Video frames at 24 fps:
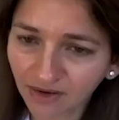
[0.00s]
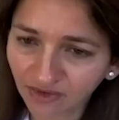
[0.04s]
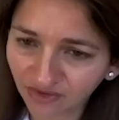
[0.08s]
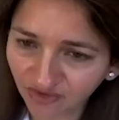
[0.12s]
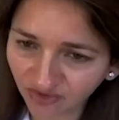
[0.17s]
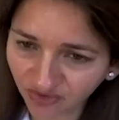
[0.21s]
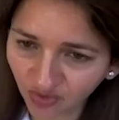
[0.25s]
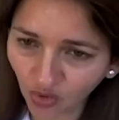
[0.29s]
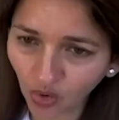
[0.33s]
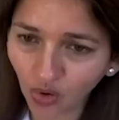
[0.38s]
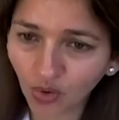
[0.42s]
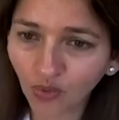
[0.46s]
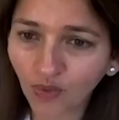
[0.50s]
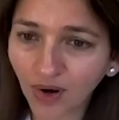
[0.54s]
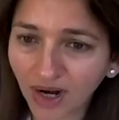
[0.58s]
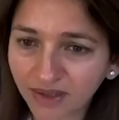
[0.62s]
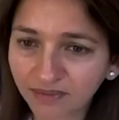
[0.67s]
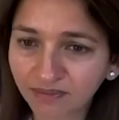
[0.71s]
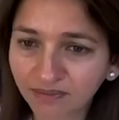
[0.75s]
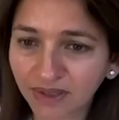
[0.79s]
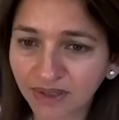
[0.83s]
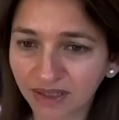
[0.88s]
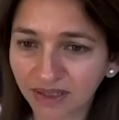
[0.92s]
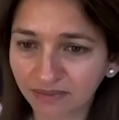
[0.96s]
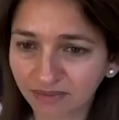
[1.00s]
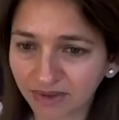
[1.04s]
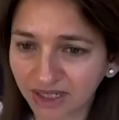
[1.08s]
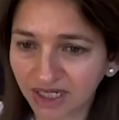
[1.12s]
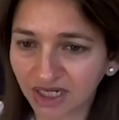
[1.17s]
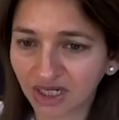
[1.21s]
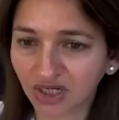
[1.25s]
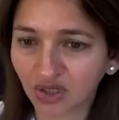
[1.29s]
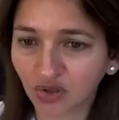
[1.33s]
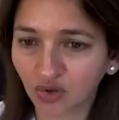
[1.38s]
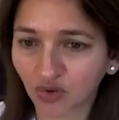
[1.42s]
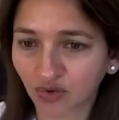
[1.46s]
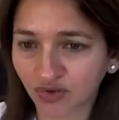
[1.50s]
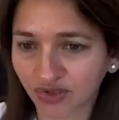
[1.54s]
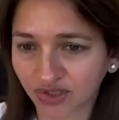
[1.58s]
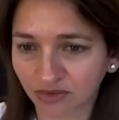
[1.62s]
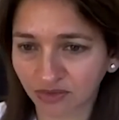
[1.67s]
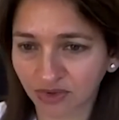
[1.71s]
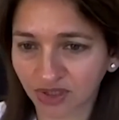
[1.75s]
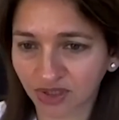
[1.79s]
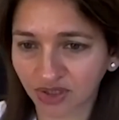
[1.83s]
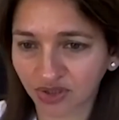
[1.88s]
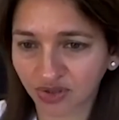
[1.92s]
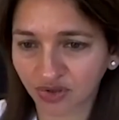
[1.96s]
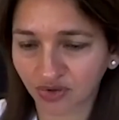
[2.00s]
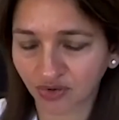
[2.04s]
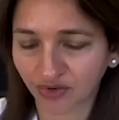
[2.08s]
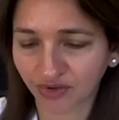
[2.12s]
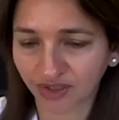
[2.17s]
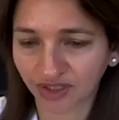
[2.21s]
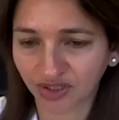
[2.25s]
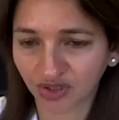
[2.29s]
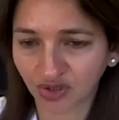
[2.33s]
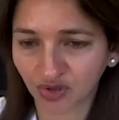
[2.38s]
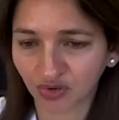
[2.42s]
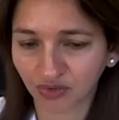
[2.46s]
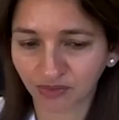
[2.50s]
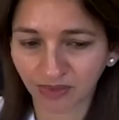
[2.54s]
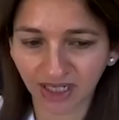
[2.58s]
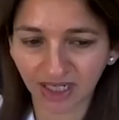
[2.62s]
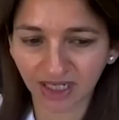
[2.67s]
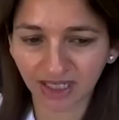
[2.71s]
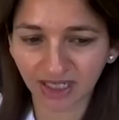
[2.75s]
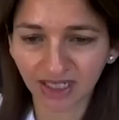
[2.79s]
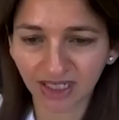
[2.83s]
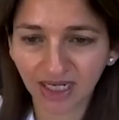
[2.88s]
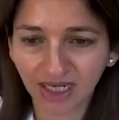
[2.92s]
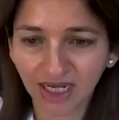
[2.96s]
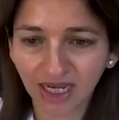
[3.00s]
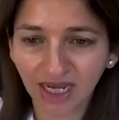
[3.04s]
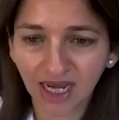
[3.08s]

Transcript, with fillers: 4-1BB co-stimulatory domain.